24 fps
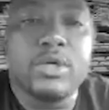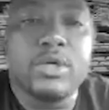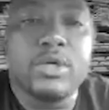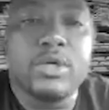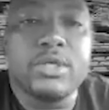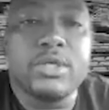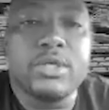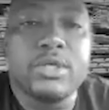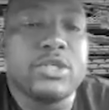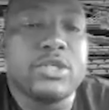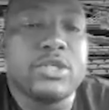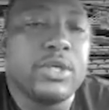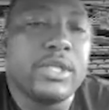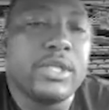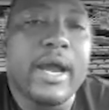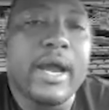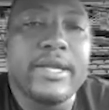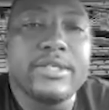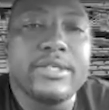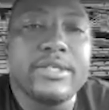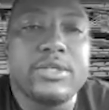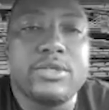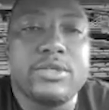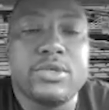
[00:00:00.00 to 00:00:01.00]
sure that our
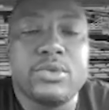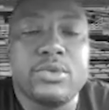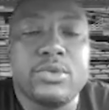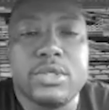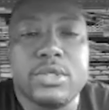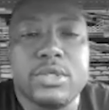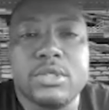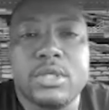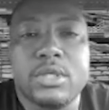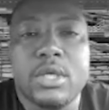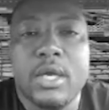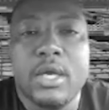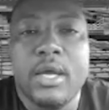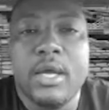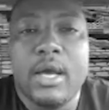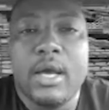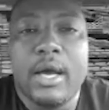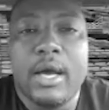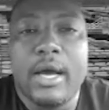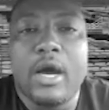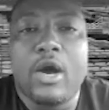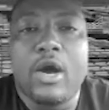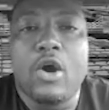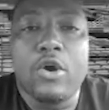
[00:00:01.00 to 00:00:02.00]
institutions
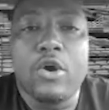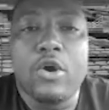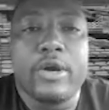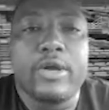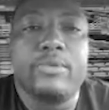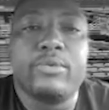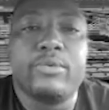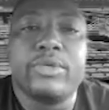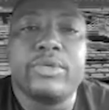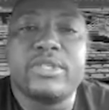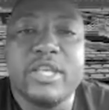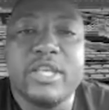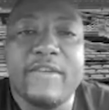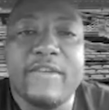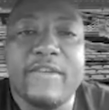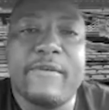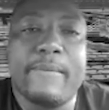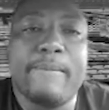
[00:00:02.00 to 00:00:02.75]
aren't receiving